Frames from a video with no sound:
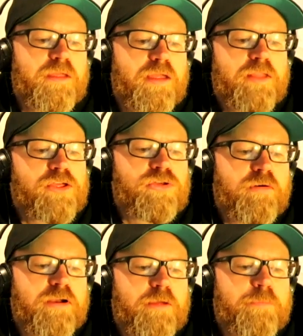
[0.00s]
In this
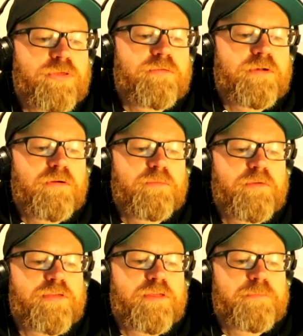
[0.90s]
short episode alone,
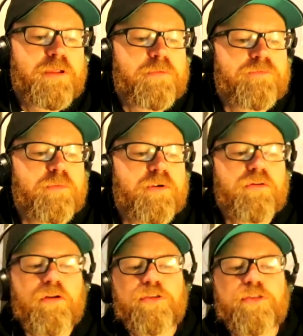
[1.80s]
we've seen people from
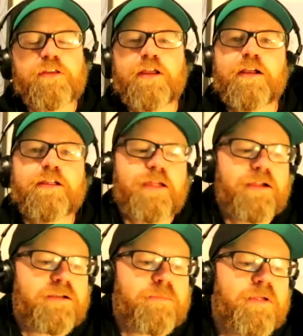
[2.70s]
across the United
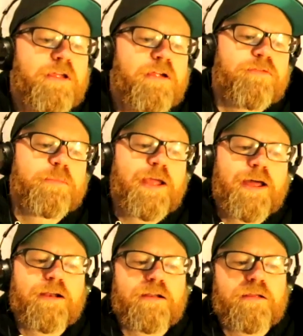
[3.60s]
Kingdom, from
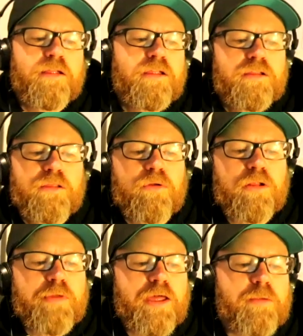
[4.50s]
Canada,
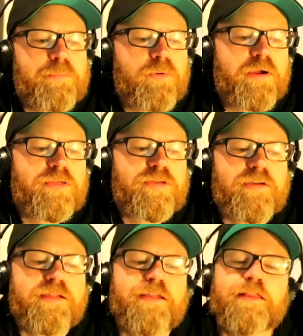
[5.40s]
local men and boys who
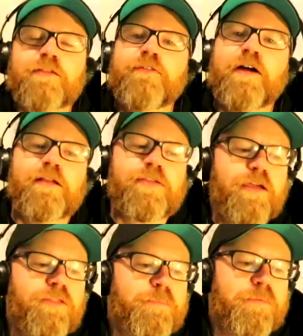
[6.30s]
identified as
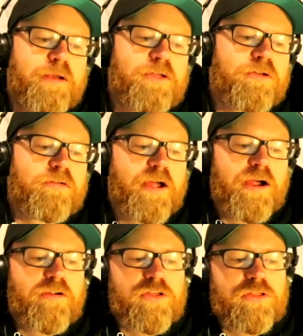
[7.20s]
either British or
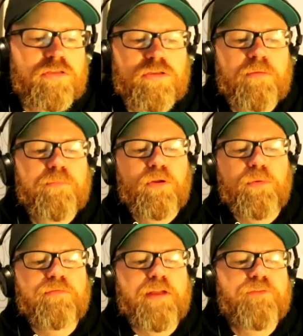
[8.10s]
Irish, and some who
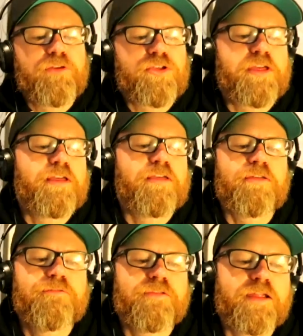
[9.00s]
were refugees
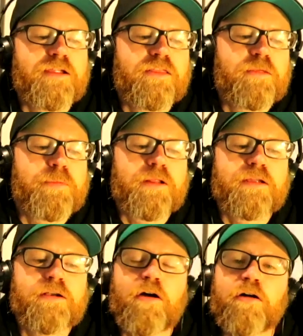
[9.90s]
fleeing the
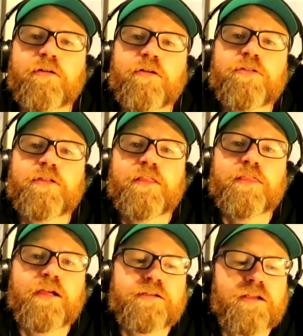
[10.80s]
building horrors in
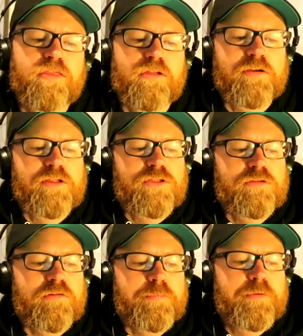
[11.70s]
1930s
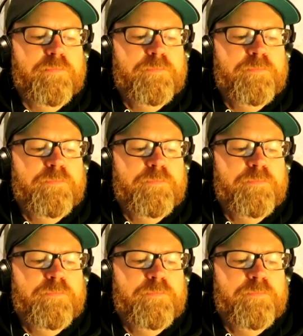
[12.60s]
Europe.